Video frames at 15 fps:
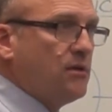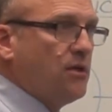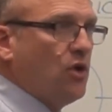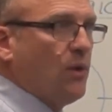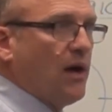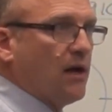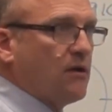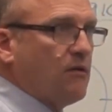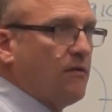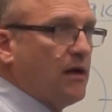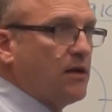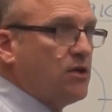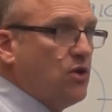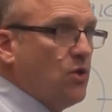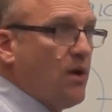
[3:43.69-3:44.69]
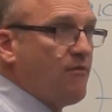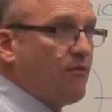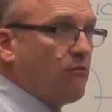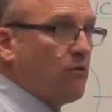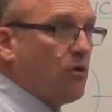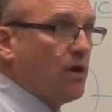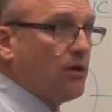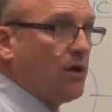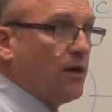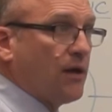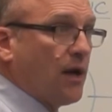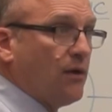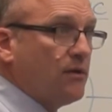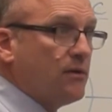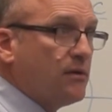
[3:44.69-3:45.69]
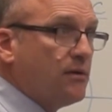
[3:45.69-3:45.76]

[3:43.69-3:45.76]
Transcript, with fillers: You are correct. You have it right, I don't.